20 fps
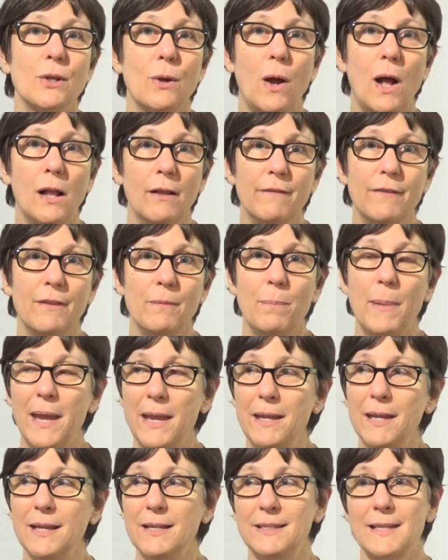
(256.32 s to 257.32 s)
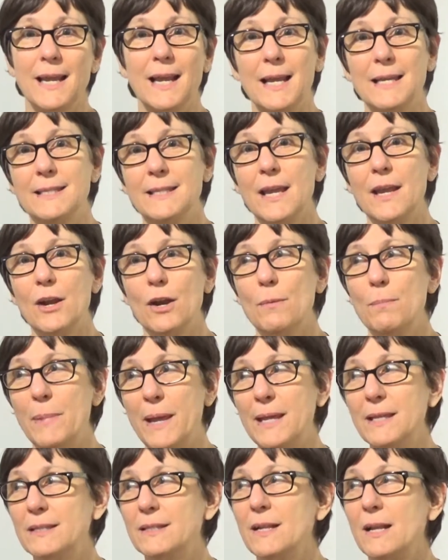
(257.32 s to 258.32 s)
all of the paintings, like I say, are
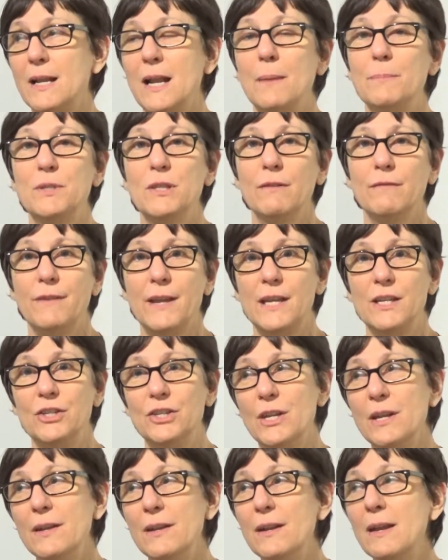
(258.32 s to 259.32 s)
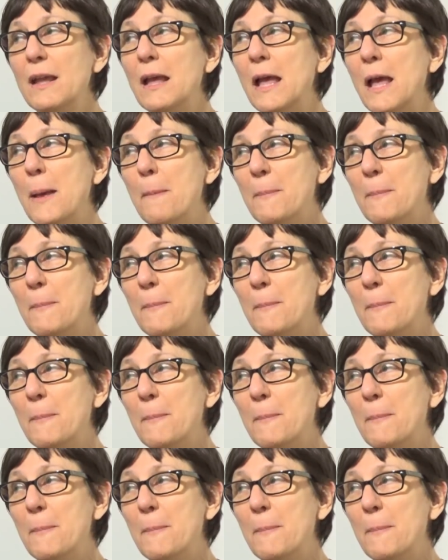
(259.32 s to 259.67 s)
based on observation,